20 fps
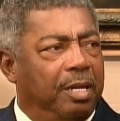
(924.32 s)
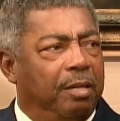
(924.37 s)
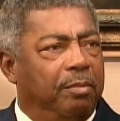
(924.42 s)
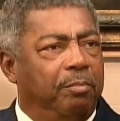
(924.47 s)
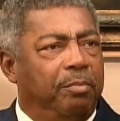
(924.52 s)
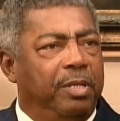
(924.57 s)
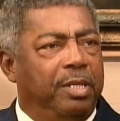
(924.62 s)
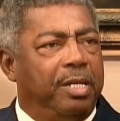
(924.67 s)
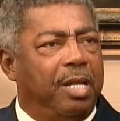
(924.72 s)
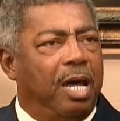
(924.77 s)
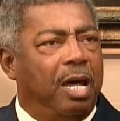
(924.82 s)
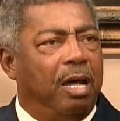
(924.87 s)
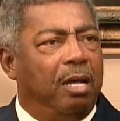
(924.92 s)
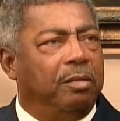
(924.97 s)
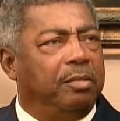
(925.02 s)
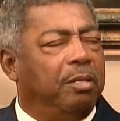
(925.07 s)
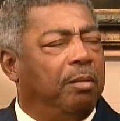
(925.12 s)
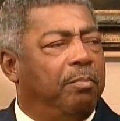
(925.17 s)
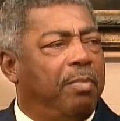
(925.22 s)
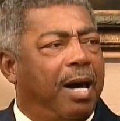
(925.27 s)
be
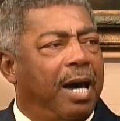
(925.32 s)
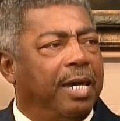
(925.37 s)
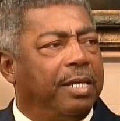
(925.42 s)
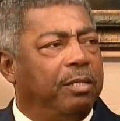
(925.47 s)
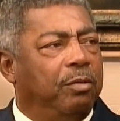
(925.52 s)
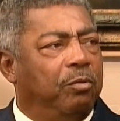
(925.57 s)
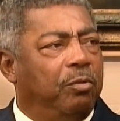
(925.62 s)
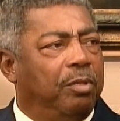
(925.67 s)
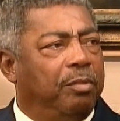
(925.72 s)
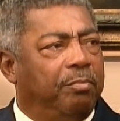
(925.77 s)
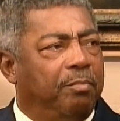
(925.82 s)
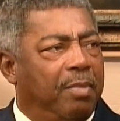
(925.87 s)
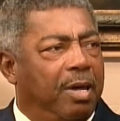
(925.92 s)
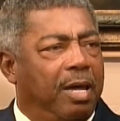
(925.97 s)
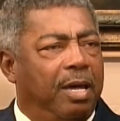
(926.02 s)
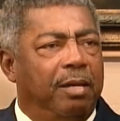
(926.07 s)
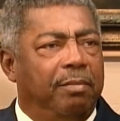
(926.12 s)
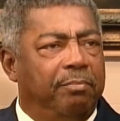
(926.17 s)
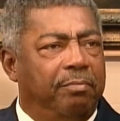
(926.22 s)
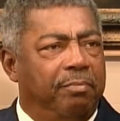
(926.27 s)
down the bayou with
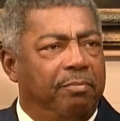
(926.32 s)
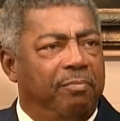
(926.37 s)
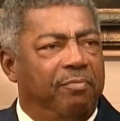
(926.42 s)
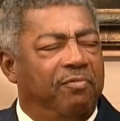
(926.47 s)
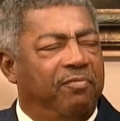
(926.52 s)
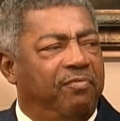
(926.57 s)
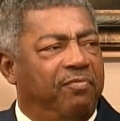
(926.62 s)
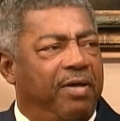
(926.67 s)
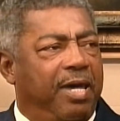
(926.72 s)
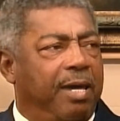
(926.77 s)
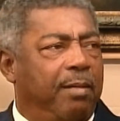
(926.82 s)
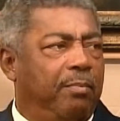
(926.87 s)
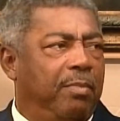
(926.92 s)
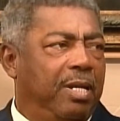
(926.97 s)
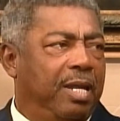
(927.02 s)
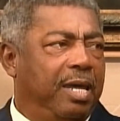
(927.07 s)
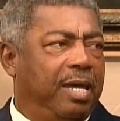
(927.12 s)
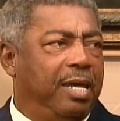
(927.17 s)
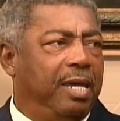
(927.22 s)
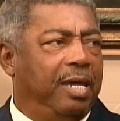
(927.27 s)
my
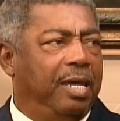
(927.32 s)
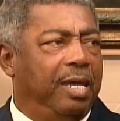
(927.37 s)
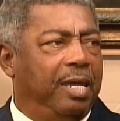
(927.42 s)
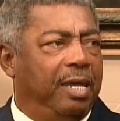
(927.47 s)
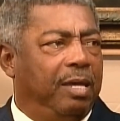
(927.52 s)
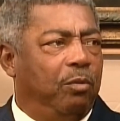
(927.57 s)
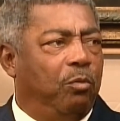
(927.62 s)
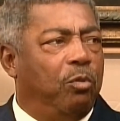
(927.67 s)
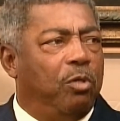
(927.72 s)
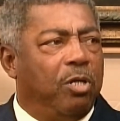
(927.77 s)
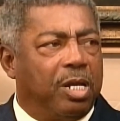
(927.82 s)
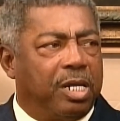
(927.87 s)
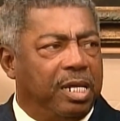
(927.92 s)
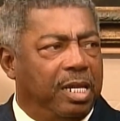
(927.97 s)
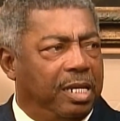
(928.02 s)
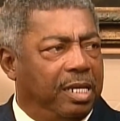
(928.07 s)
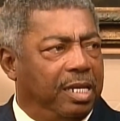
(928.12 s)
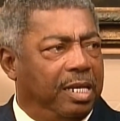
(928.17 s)
family working.